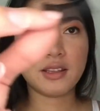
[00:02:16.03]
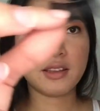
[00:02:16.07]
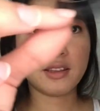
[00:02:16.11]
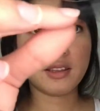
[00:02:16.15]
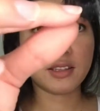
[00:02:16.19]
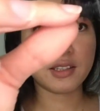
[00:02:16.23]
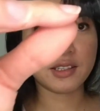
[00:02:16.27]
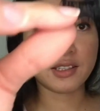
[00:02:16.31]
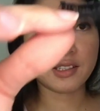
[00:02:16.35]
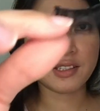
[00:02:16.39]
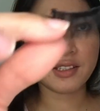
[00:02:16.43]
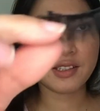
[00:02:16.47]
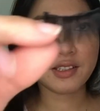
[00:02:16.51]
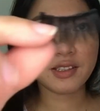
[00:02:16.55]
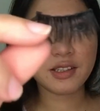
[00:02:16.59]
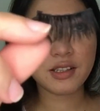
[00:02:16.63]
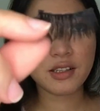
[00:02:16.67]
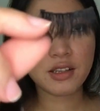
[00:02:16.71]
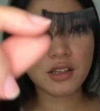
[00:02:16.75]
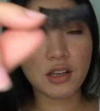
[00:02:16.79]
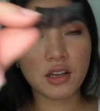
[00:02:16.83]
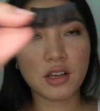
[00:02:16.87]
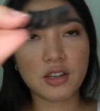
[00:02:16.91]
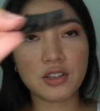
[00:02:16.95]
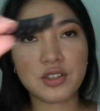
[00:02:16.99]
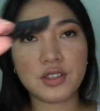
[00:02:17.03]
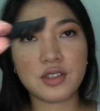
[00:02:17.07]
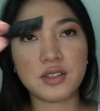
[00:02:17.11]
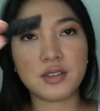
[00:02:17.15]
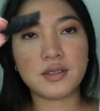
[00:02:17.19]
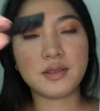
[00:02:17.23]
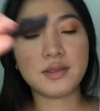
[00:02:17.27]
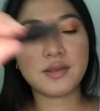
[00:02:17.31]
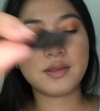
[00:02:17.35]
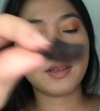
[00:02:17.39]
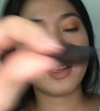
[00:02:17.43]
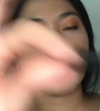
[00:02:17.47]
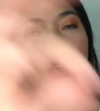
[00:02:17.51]
this is the
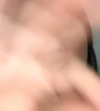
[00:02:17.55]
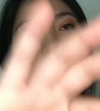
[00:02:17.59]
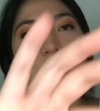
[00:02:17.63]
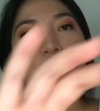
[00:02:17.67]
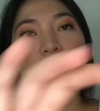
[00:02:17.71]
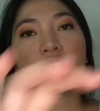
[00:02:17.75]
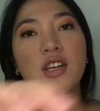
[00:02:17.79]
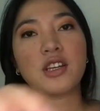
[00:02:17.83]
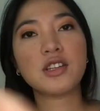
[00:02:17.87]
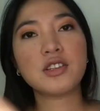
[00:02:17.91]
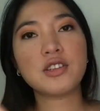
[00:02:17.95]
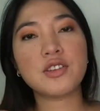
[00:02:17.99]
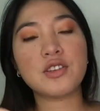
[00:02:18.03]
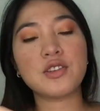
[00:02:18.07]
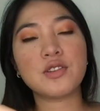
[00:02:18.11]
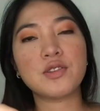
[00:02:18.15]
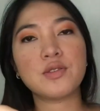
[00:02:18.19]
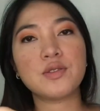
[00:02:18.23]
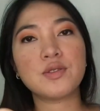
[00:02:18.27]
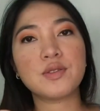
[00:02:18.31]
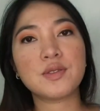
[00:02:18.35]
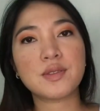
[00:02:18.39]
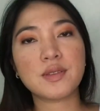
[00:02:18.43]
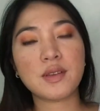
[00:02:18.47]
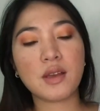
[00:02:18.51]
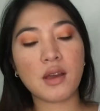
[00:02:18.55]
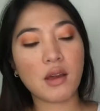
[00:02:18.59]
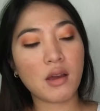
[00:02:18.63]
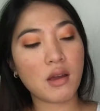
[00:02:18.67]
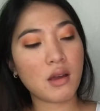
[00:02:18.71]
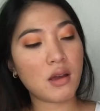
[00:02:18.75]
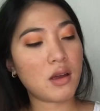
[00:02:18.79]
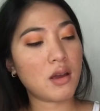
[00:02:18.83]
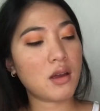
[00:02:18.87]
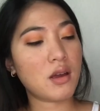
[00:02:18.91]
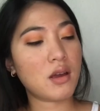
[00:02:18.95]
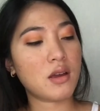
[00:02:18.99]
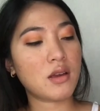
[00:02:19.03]
lashes. You can use
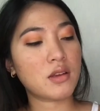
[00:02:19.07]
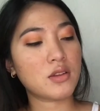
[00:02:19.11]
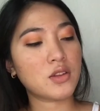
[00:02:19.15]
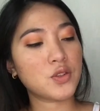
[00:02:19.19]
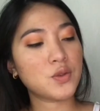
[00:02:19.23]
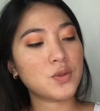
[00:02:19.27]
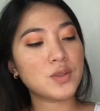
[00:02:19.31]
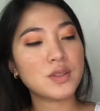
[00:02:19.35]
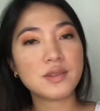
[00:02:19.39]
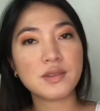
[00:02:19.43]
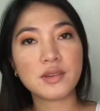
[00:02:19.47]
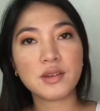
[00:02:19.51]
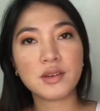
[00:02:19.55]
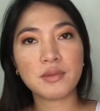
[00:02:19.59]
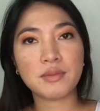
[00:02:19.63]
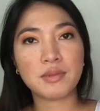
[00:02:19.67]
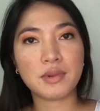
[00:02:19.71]
a tweezer,